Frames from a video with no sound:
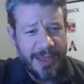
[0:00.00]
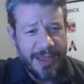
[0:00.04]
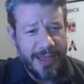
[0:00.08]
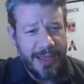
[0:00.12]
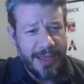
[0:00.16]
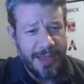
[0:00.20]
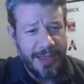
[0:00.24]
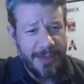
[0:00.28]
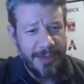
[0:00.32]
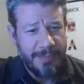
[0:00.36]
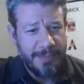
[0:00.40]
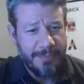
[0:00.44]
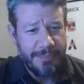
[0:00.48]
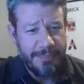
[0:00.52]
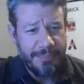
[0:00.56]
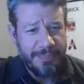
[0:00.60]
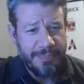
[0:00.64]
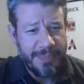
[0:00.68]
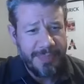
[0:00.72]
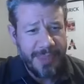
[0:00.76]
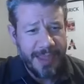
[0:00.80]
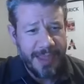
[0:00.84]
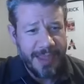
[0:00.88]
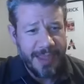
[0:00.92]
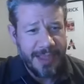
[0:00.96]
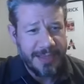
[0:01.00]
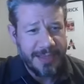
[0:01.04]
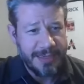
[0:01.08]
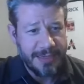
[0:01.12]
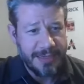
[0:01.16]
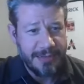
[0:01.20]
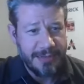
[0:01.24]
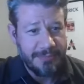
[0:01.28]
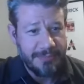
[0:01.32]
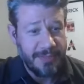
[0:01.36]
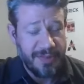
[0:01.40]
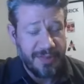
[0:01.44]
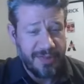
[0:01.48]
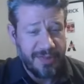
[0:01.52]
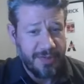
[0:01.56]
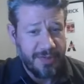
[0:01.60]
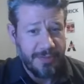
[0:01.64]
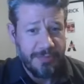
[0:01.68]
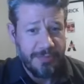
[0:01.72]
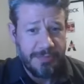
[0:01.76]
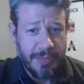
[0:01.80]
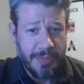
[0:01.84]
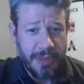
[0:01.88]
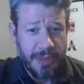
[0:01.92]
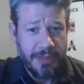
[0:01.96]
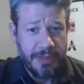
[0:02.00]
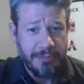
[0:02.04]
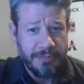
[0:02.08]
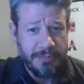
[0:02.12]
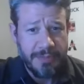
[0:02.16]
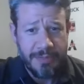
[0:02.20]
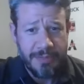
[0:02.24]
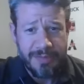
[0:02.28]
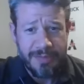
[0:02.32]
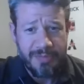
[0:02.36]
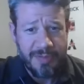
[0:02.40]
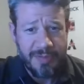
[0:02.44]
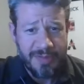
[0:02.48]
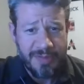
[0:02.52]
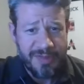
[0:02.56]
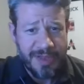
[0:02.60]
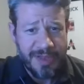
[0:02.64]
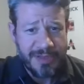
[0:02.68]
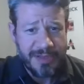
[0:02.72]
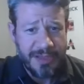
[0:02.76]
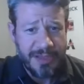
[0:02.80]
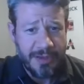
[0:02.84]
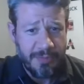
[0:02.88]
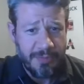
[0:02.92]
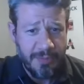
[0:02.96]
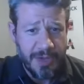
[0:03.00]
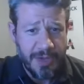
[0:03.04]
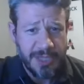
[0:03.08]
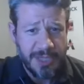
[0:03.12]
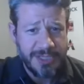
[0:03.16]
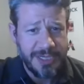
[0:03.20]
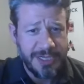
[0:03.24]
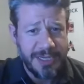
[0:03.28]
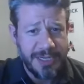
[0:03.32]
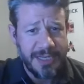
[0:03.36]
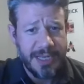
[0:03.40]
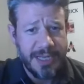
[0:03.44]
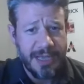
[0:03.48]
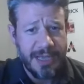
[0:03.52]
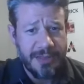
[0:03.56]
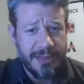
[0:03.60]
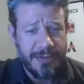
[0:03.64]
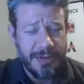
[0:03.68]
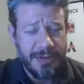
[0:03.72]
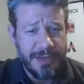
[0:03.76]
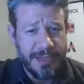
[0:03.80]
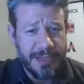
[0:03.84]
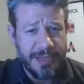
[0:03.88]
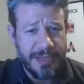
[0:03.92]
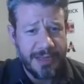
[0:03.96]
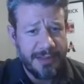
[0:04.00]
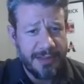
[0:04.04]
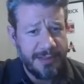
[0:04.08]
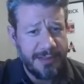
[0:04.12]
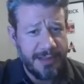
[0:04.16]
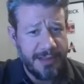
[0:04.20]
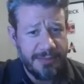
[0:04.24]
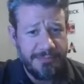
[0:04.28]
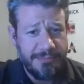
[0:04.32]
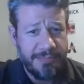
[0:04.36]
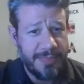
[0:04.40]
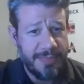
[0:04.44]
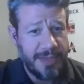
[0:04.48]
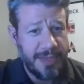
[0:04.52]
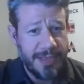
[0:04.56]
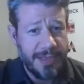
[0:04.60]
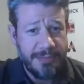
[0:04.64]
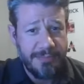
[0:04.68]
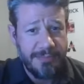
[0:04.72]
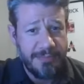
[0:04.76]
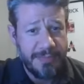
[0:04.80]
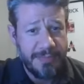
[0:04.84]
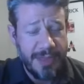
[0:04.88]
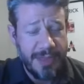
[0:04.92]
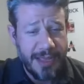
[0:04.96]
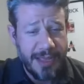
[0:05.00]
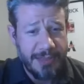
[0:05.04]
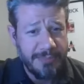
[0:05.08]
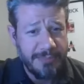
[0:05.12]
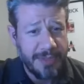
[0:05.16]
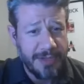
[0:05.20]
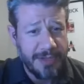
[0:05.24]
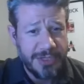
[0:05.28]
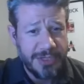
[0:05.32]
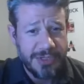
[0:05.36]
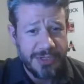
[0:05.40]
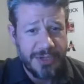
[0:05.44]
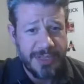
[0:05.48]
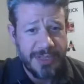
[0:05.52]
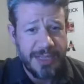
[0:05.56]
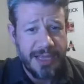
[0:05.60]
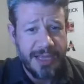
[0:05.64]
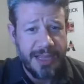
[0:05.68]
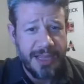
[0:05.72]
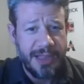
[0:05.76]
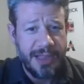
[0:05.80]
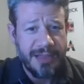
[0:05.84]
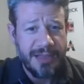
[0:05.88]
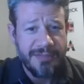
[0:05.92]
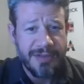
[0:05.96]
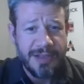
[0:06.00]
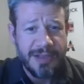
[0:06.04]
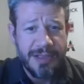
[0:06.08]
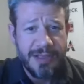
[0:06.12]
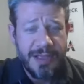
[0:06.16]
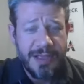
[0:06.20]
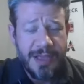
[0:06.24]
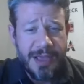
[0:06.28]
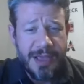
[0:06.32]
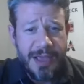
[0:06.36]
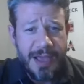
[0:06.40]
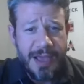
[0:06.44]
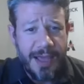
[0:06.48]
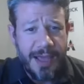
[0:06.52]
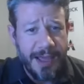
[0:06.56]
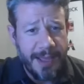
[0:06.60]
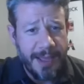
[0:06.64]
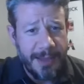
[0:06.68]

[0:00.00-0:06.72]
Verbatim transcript: Um, and uh, so, uh, of course, we sat down and watched it together, and I I I, I enjoyed the hell out of it.